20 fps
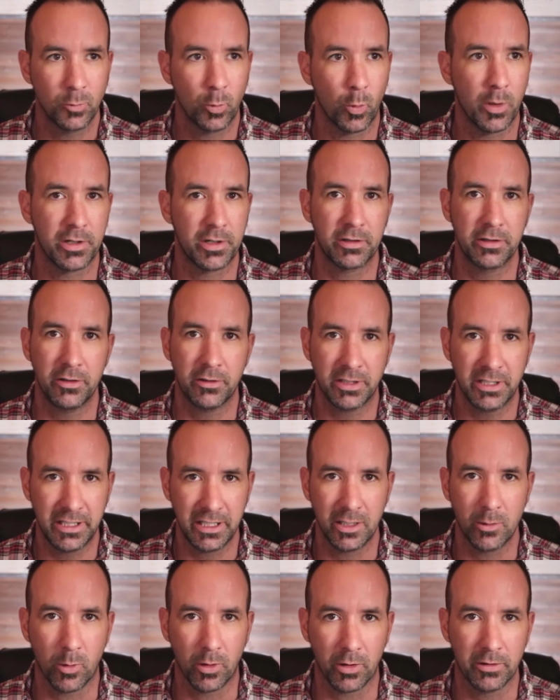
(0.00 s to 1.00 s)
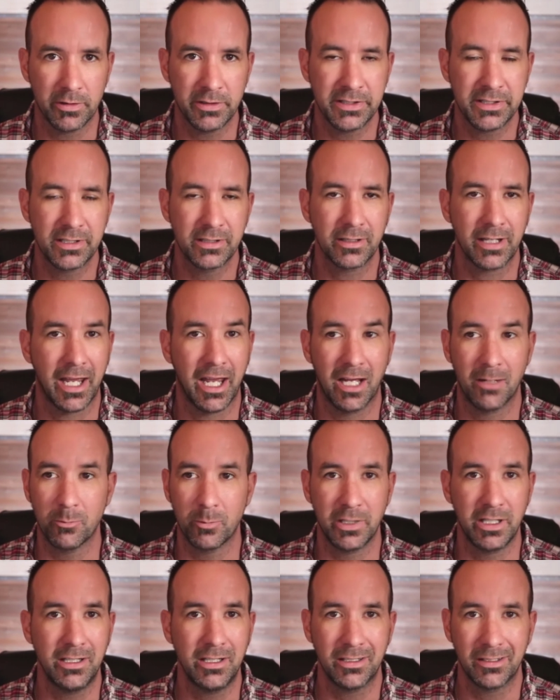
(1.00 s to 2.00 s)
what are your keywords, and
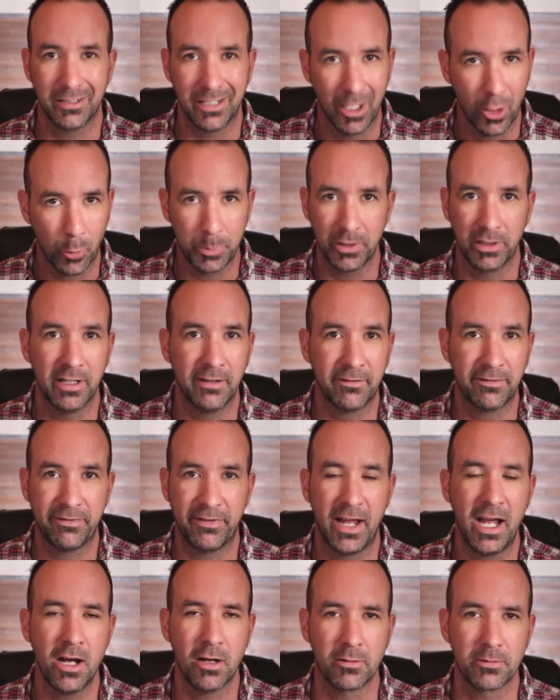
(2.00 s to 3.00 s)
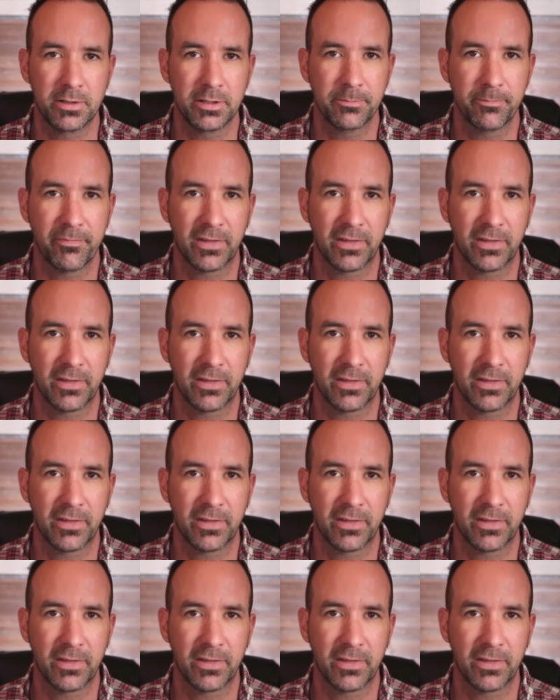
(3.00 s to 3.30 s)
we help you get found.